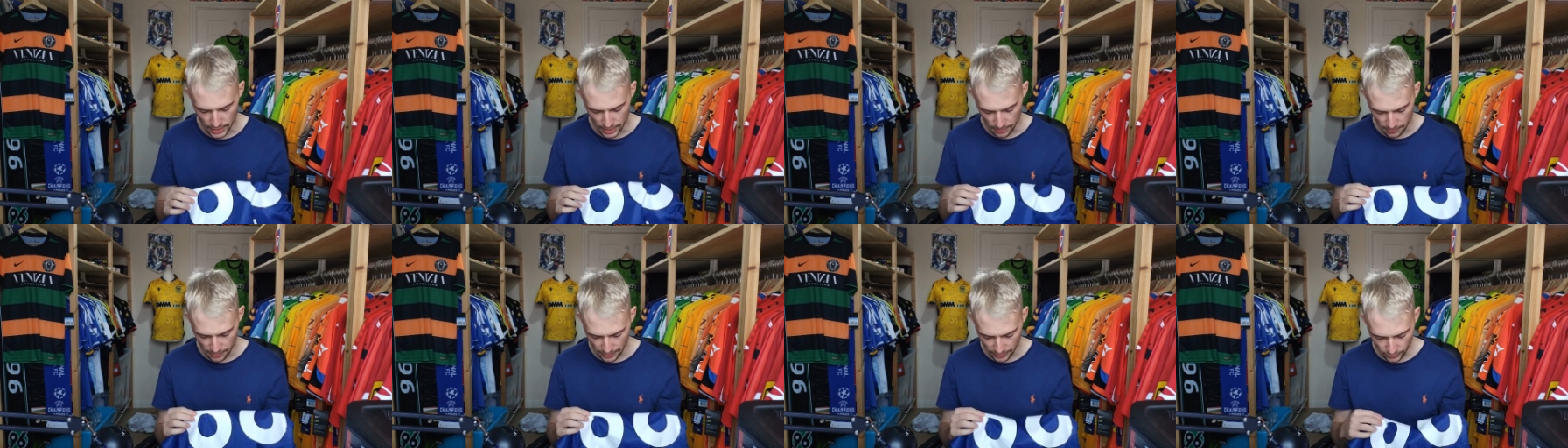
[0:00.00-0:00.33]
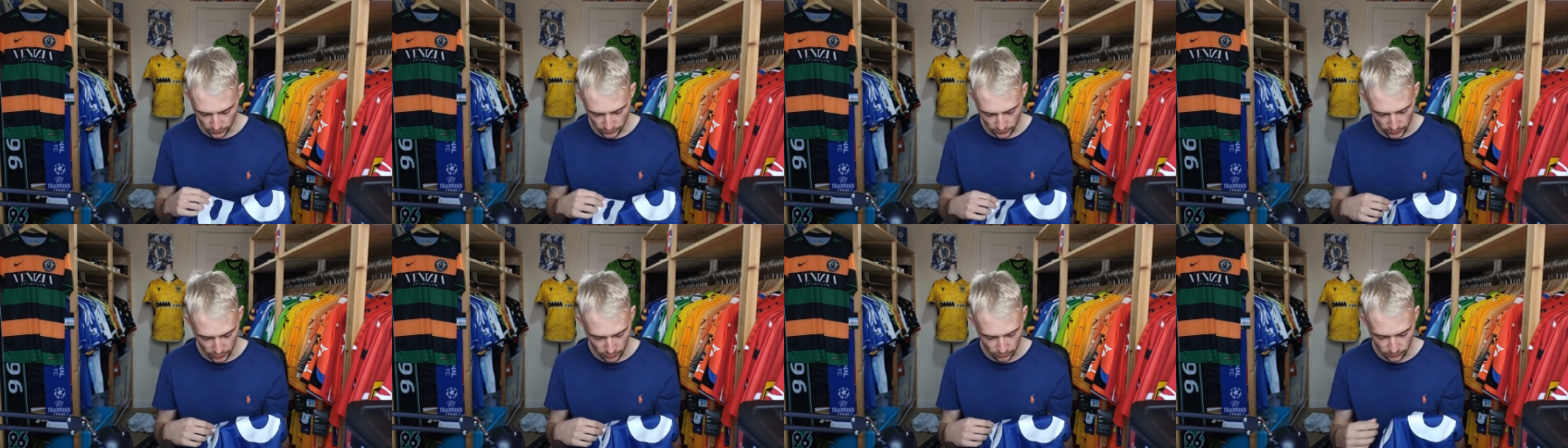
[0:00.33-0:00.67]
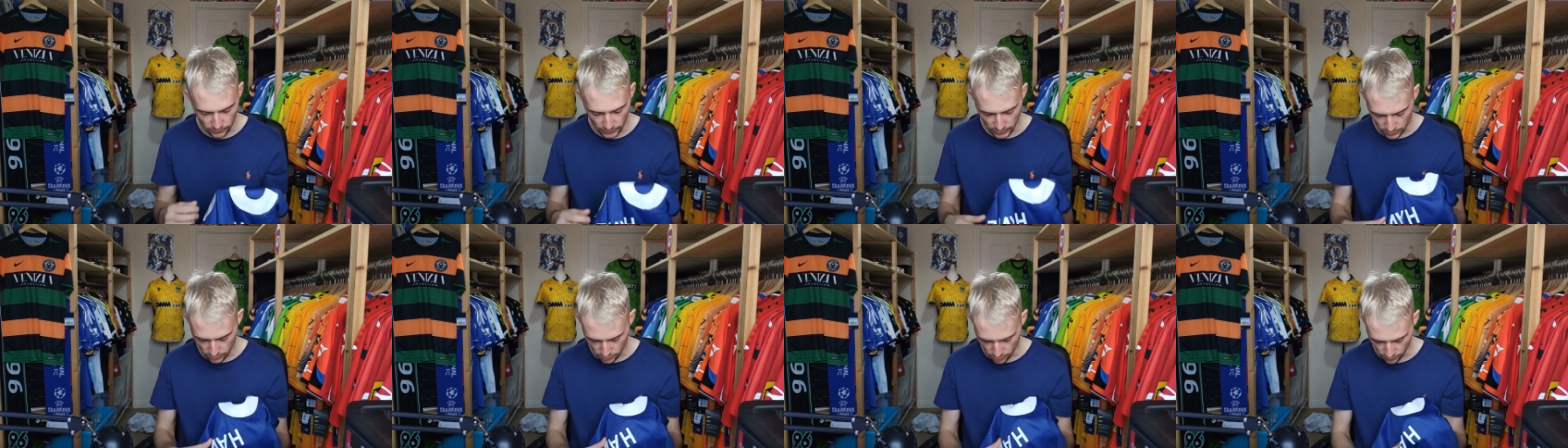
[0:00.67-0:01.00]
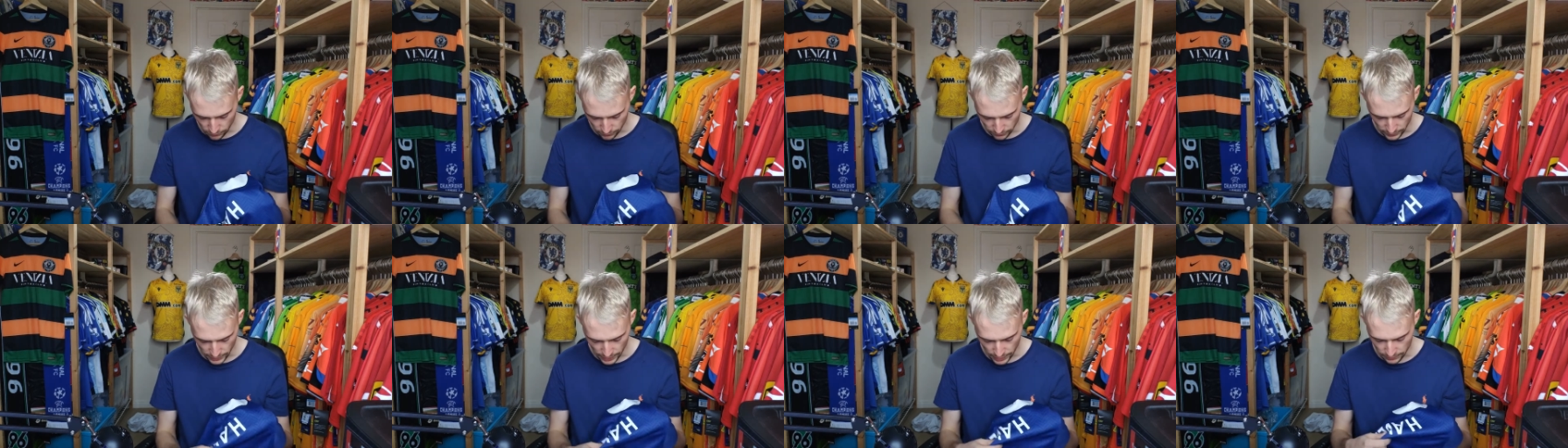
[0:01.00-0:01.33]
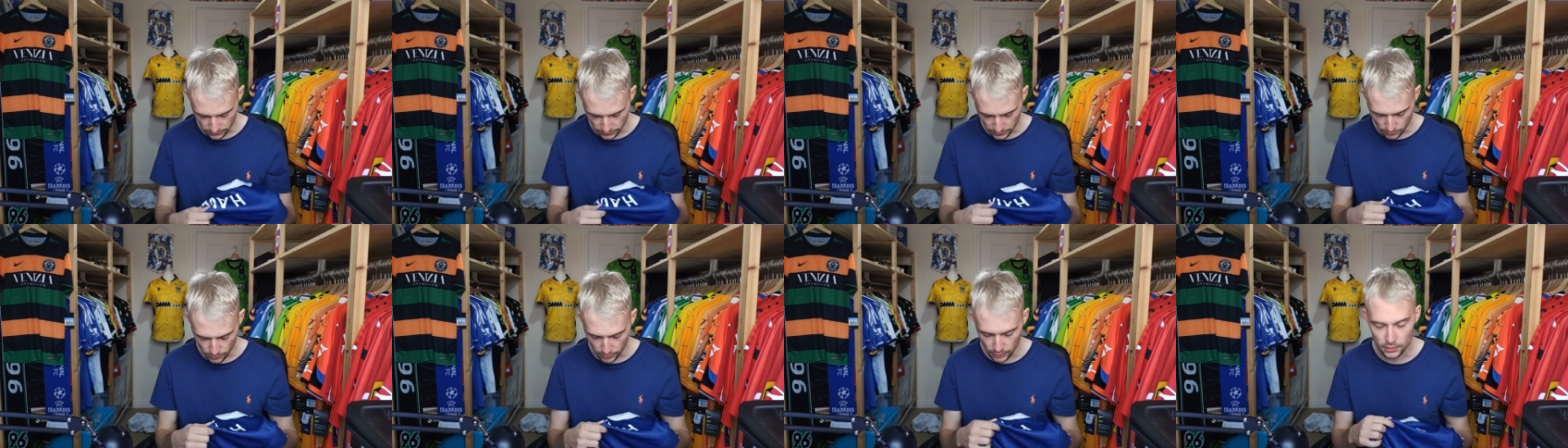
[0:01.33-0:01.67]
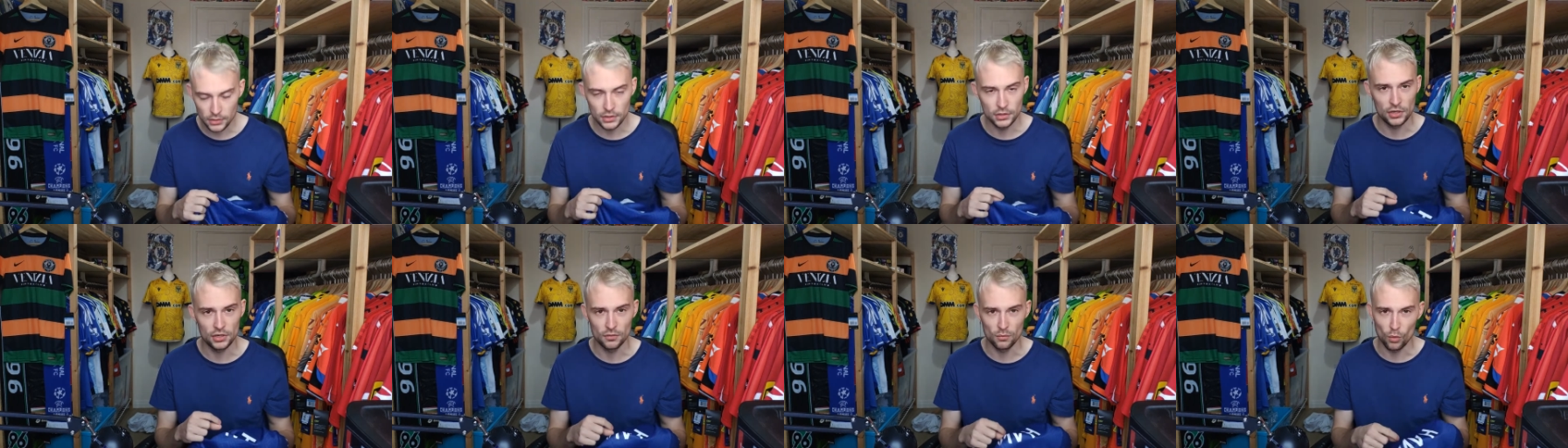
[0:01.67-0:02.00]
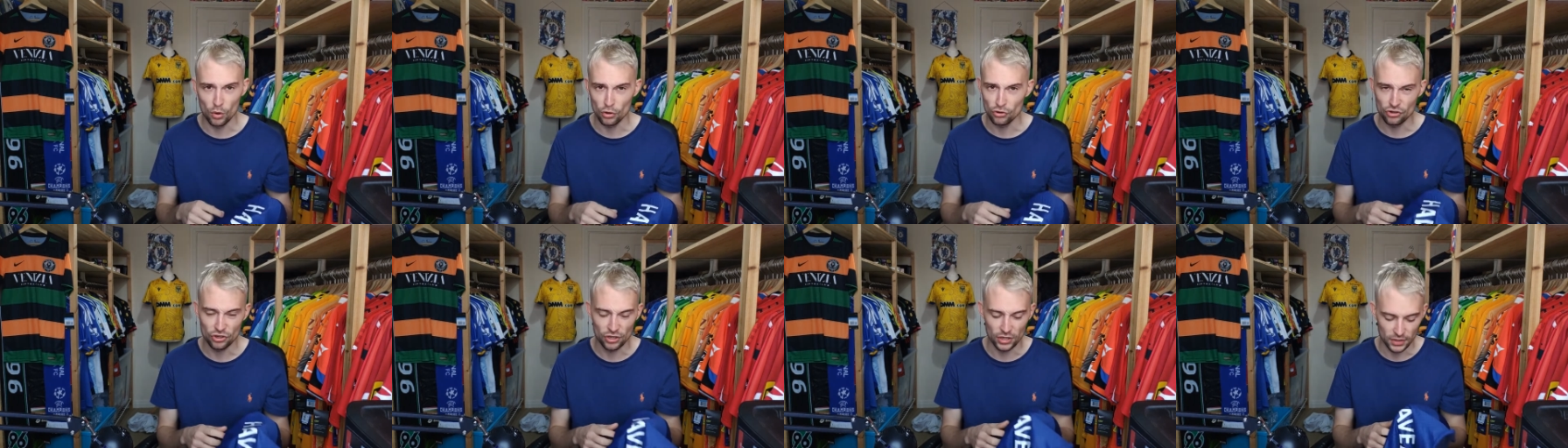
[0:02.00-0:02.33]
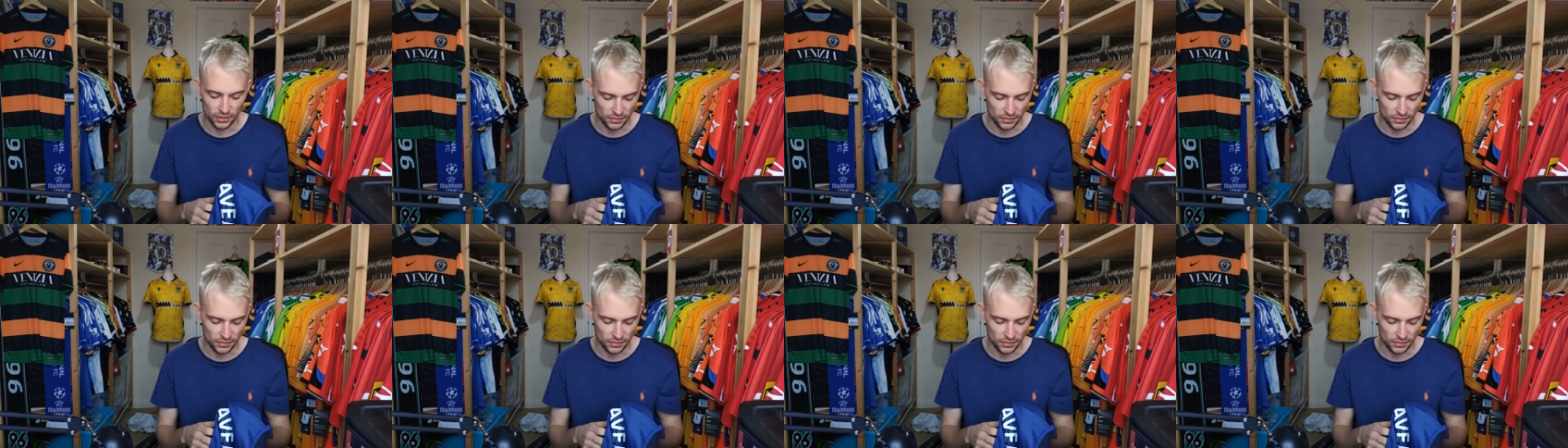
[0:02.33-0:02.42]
But he goes, no, you can go for that if you want. You can wash it.